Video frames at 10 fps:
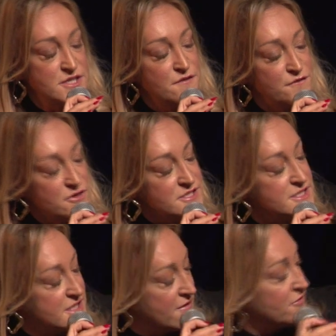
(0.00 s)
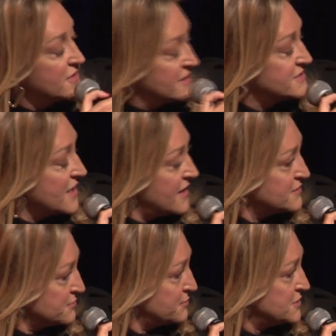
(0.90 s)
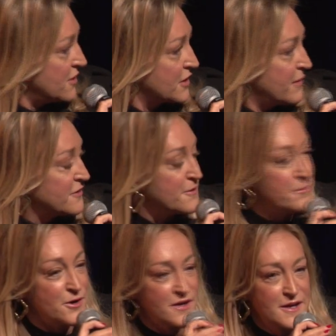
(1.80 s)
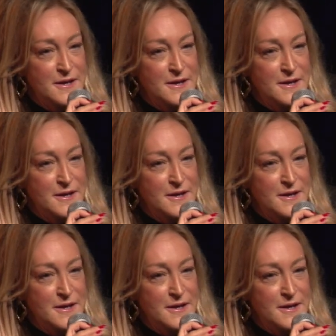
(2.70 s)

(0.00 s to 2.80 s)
And the first endeavor that he does, which we talk about in the book,